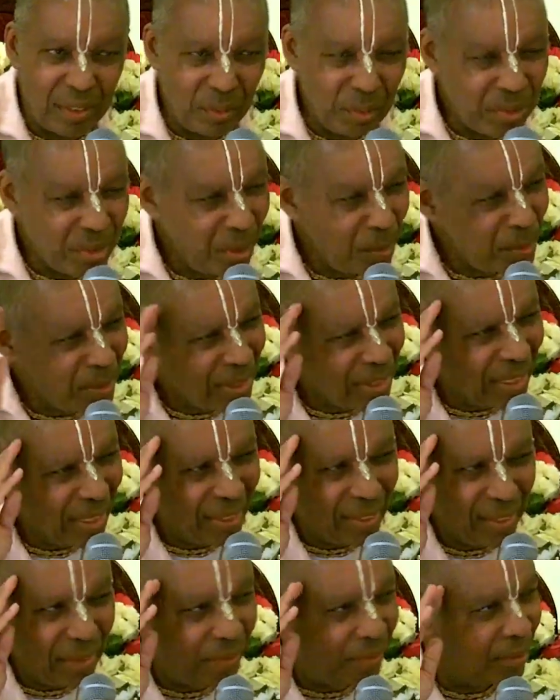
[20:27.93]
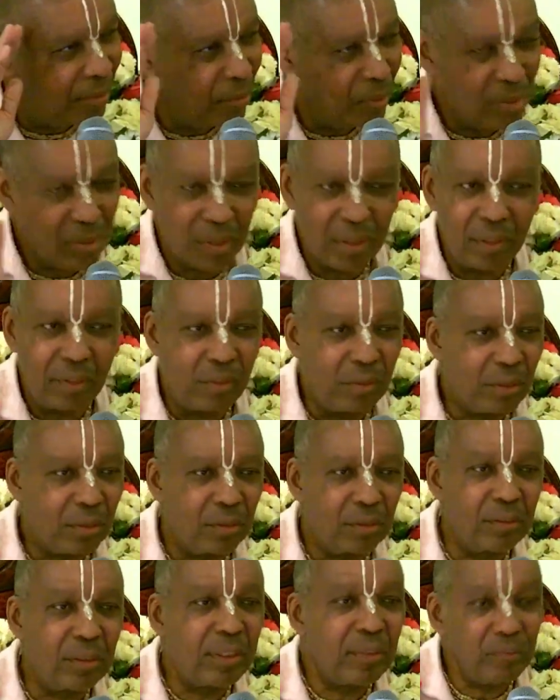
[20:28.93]
He was upset, and it was, you know, he
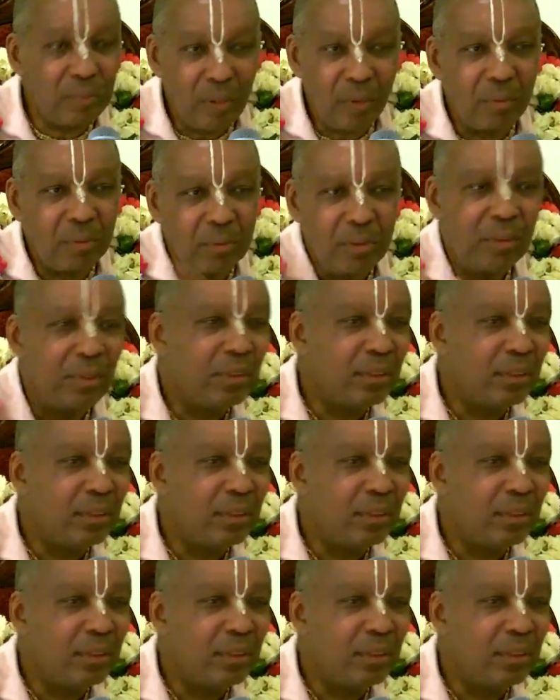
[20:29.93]
couldn't, even though,